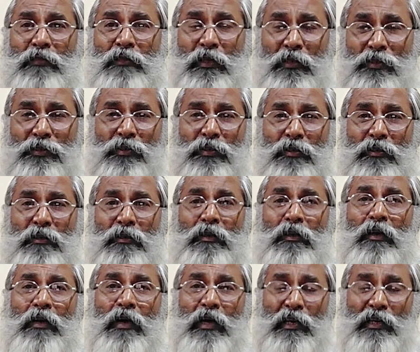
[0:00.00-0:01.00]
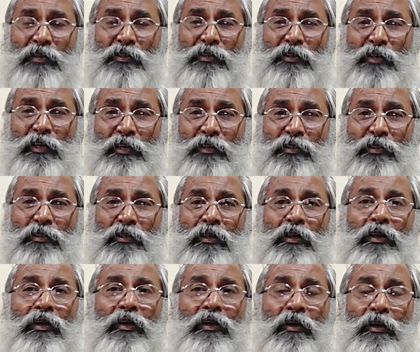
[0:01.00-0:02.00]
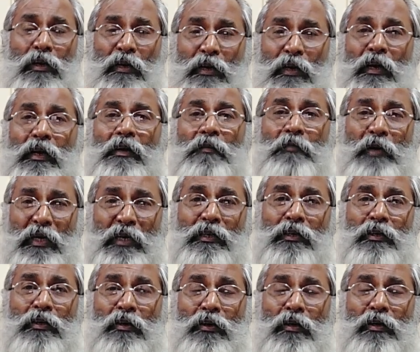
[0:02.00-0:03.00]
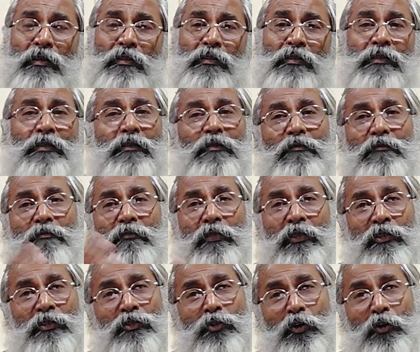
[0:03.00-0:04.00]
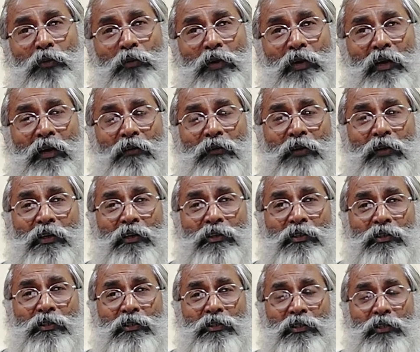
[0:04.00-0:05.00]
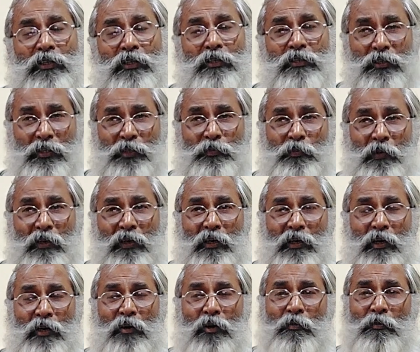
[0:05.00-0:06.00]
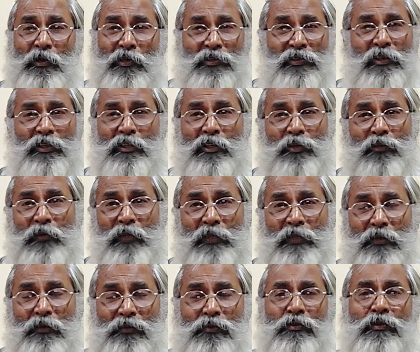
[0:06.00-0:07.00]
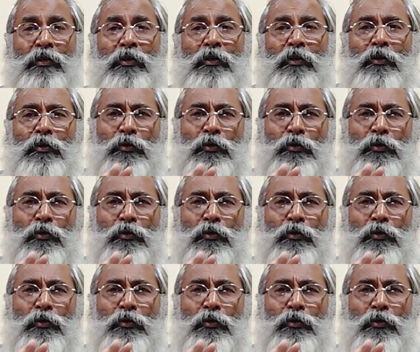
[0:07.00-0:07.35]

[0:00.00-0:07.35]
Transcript: tension and stress might cause insomnia when it is sitting this particular combination in the 12th house.